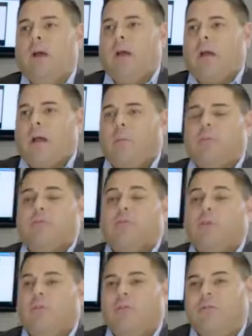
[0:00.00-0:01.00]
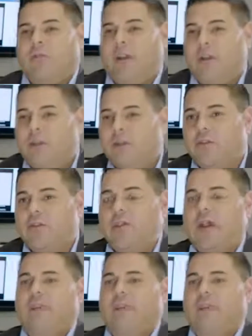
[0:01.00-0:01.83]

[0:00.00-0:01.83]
a couple server failures,